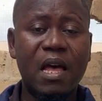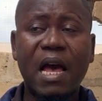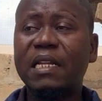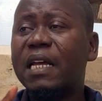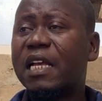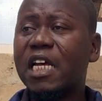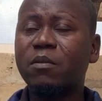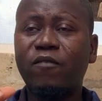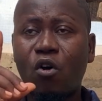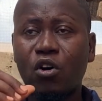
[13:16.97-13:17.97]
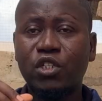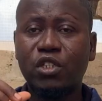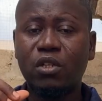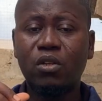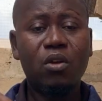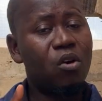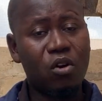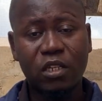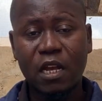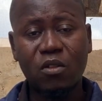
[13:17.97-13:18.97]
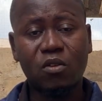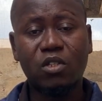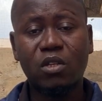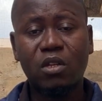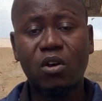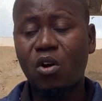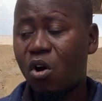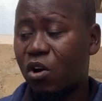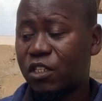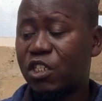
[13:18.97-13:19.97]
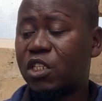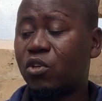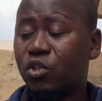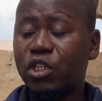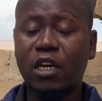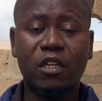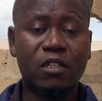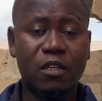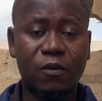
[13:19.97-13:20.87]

Are they gasping for oxygen or they are not? All these things you check it.